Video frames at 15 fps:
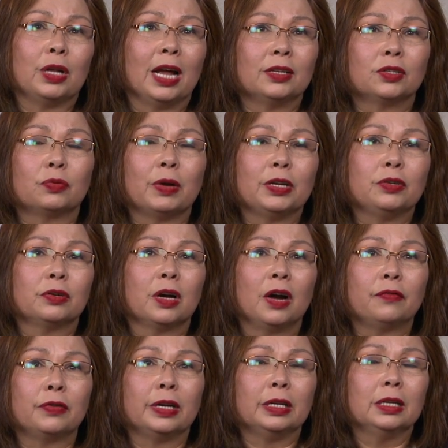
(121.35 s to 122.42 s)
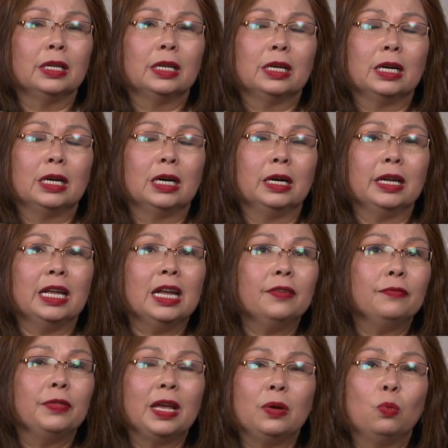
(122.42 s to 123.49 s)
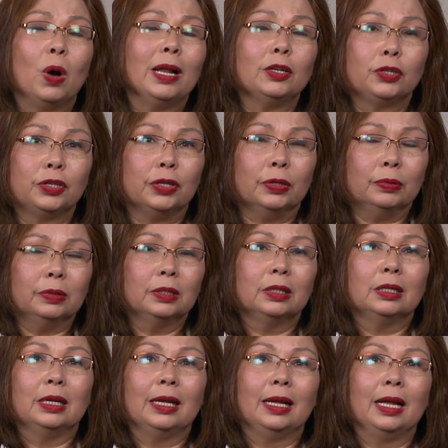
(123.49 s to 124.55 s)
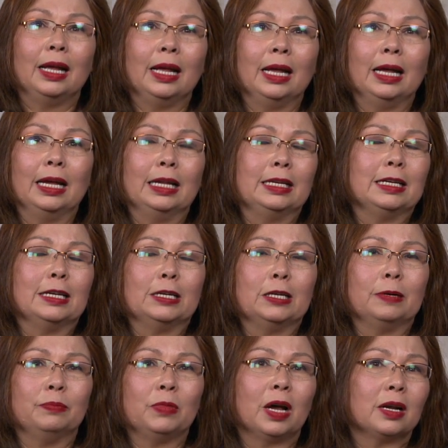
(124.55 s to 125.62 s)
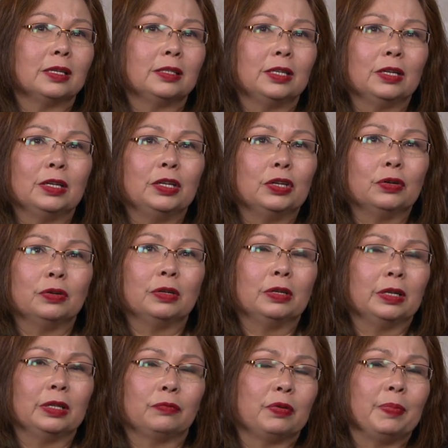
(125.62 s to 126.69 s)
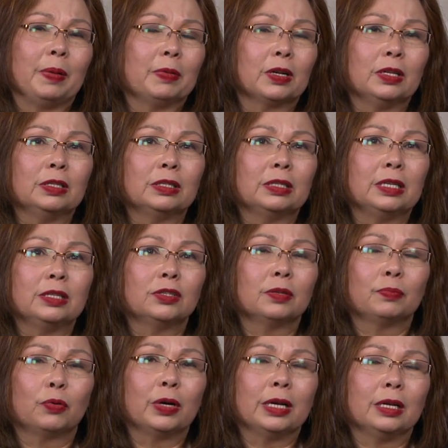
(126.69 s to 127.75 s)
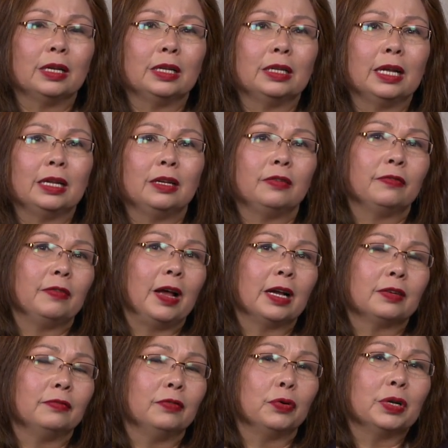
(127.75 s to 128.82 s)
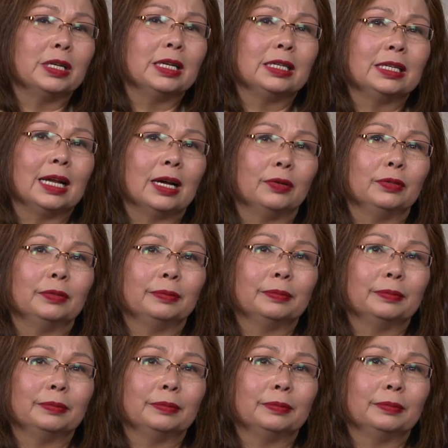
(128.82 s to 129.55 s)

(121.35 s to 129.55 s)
has the right to cover it if they want to, and the Republicans didn't support it and in fact voted it down.